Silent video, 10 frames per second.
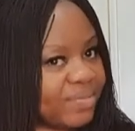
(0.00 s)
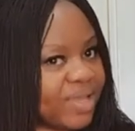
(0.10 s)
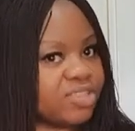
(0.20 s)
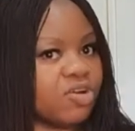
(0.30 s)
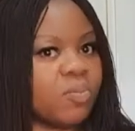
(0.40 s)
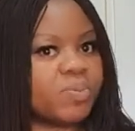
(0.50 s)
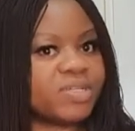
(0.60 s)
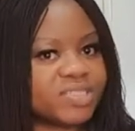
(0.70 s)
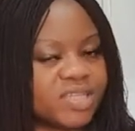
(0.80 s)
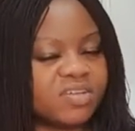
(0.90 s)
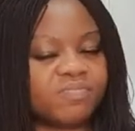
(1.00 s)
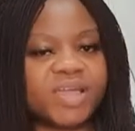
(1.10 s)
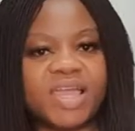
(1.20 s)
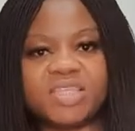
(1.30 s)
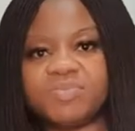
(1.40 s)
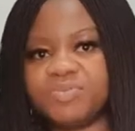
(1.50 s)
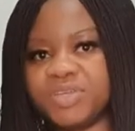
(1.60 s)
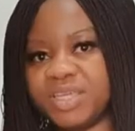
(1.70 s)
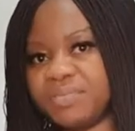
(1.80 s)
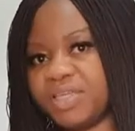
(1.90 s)
image or printed of my
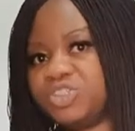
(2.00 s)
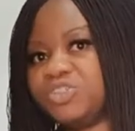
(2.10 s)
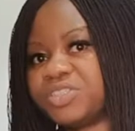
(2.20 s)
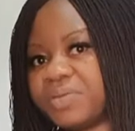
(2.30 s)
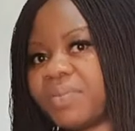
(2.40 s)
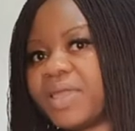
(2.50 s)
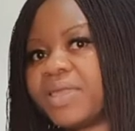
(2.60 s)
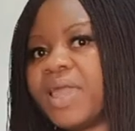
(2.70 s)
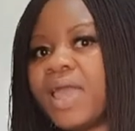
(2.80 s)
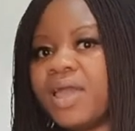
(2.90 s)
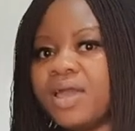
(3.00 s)
edible image using my,